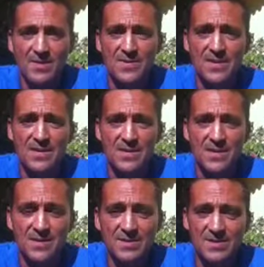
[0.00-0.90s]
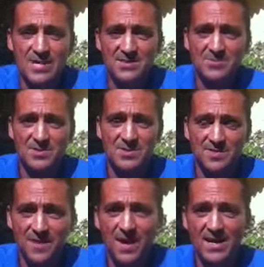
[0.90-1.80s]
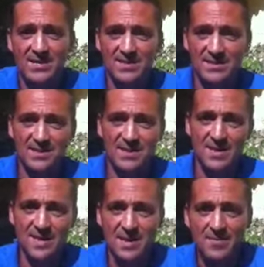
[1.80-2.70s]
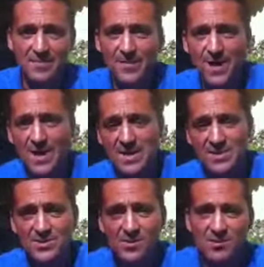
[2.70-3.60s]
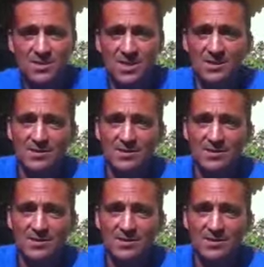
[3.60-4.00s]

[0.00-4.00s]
The test was devised by Dr.